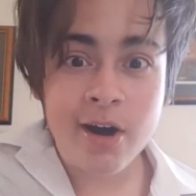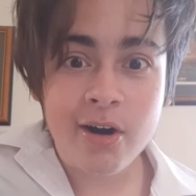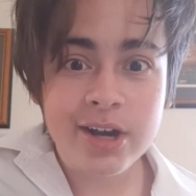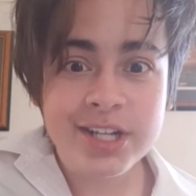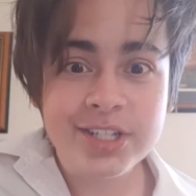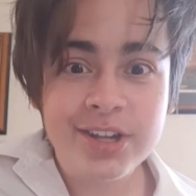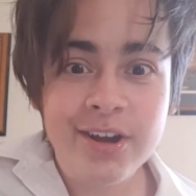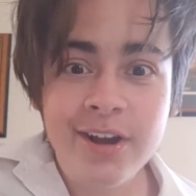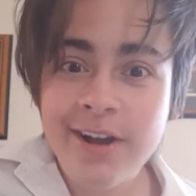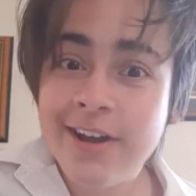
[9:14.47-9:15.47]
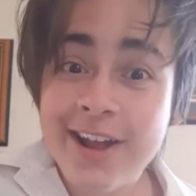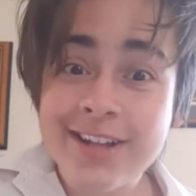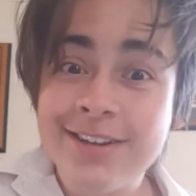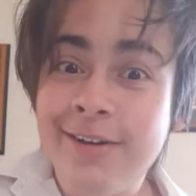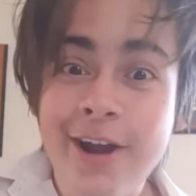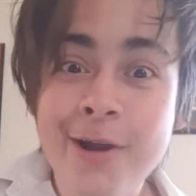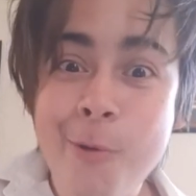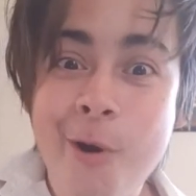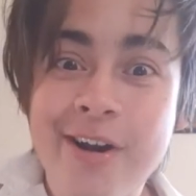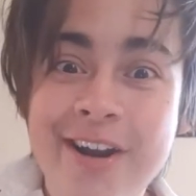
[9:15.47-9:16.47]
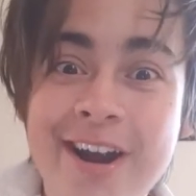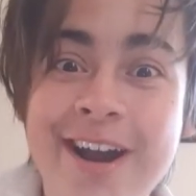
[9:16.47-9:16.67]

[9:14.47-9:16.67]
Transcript: nice. That's some good water.